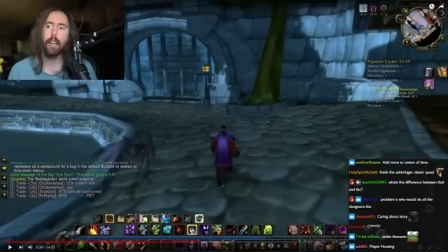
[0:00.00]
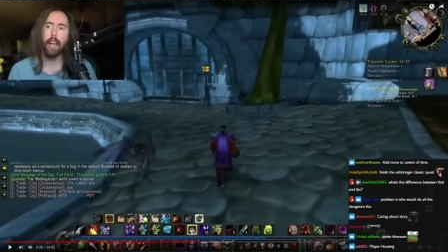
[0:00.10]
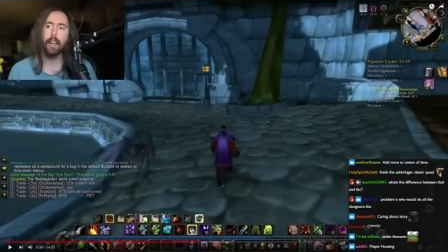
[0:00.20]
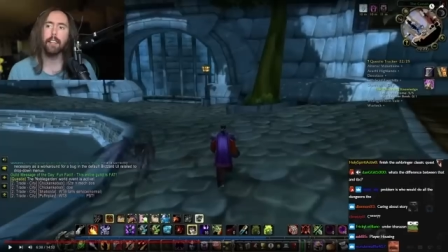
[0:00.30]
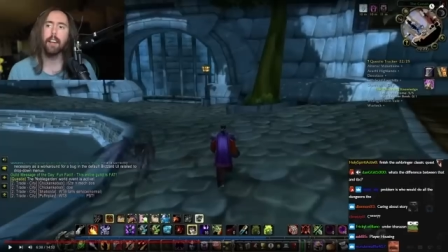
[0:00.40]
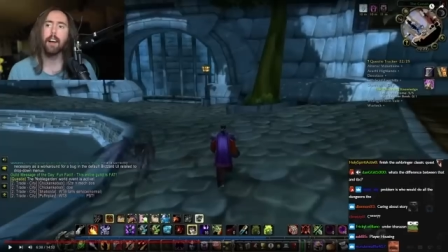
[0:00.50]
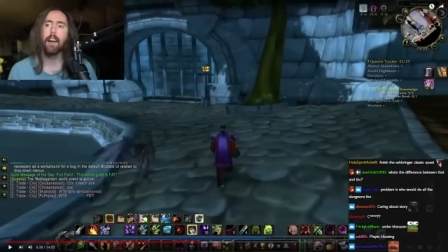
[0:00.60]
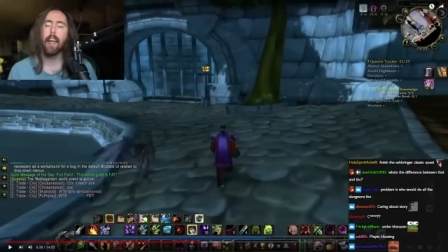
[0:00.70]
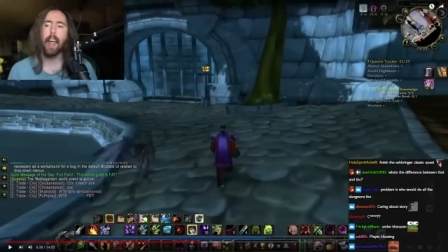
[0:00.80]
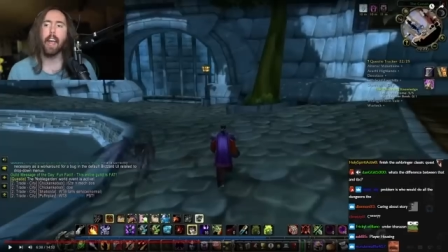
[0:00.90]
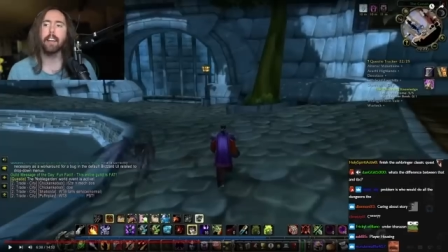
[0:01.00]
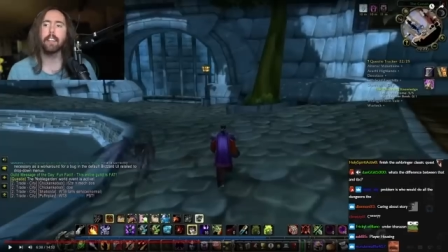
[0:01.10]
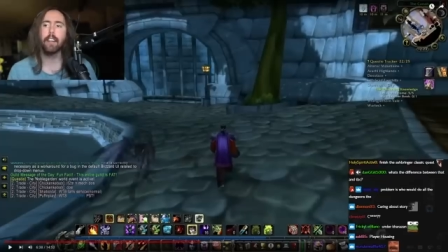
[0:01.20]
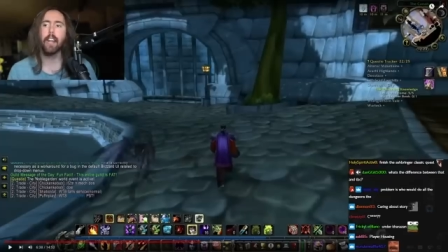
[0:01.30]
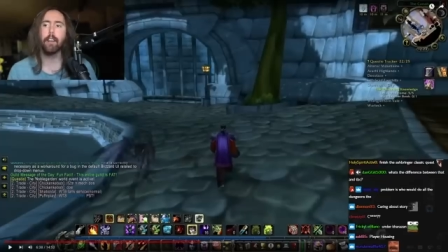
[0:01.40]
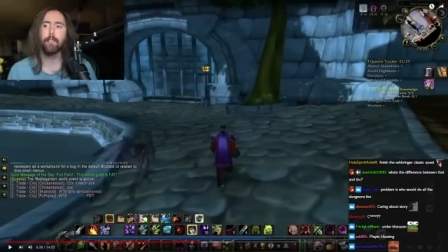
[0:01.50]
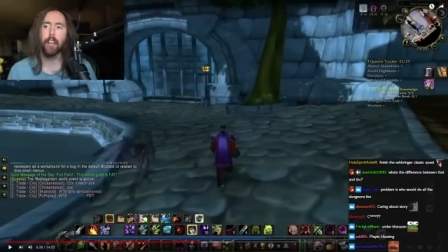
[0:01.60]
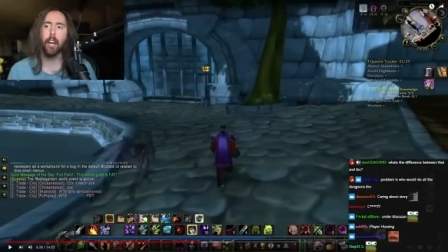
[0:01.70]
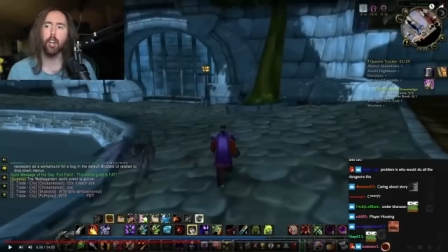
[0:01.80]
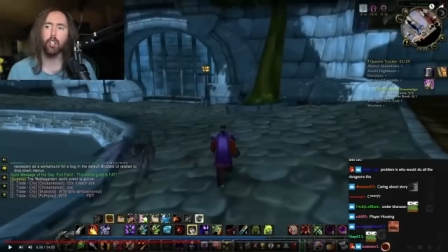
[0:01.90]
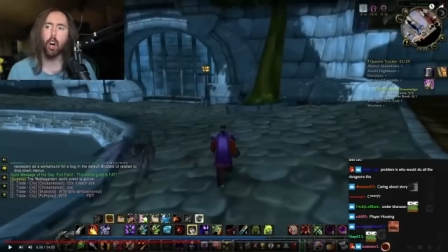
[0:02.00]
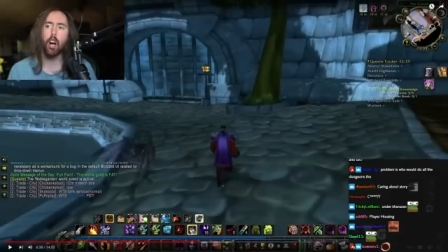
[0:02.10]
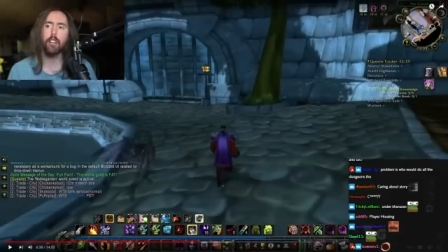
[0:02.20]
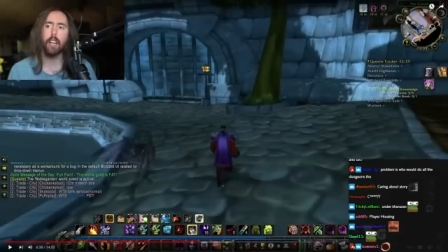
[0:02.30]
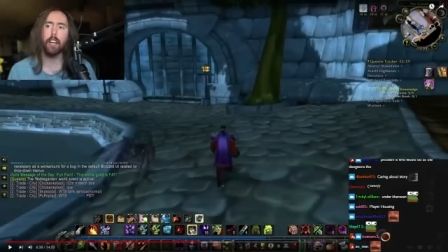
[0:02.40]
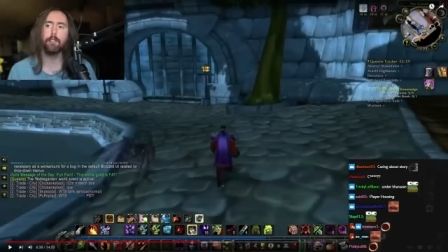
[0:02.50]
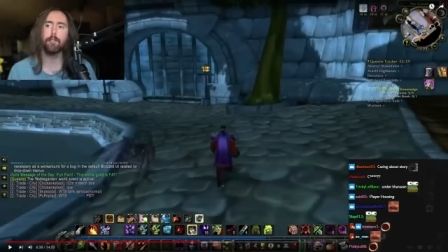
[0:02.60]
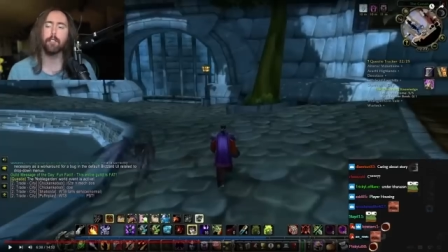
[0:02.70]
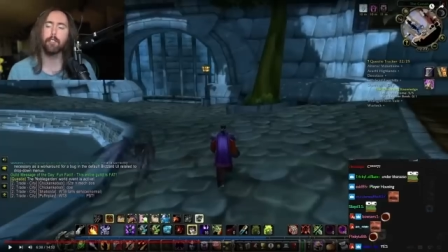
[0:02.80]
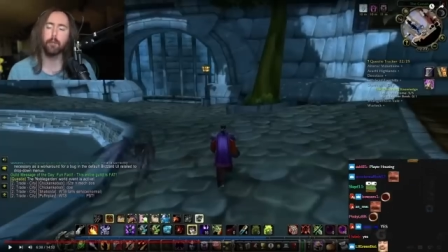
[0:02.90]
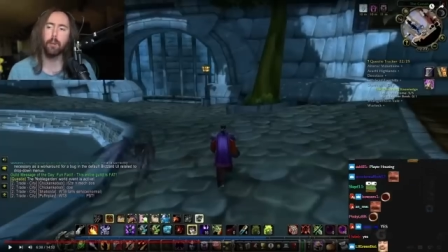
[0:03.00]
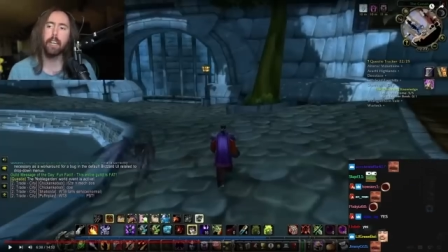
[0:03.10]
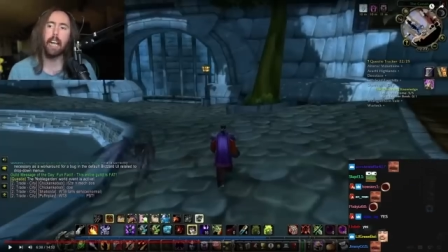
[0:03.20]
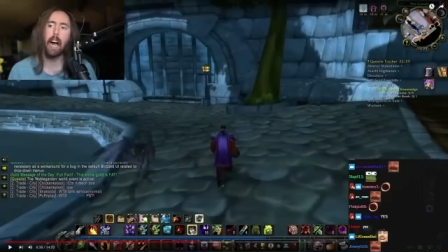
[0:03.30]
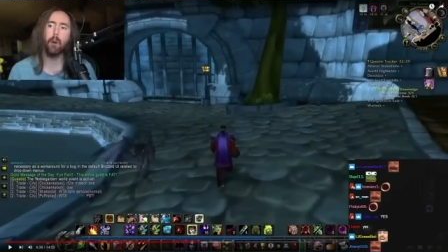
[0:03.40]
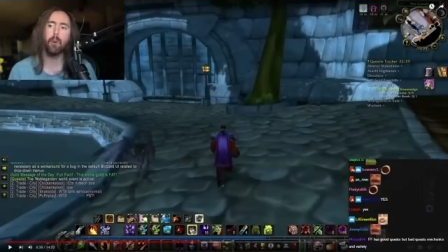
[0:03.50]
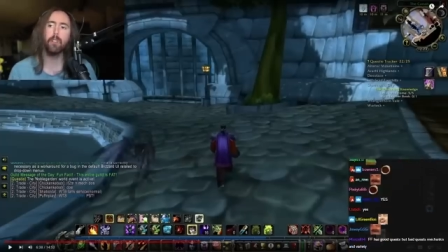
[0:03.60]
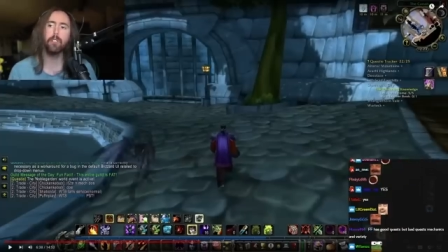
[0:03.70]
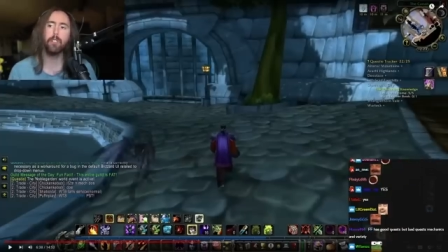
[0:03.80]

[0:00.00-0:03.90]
in, and if they are logged in for 3 hours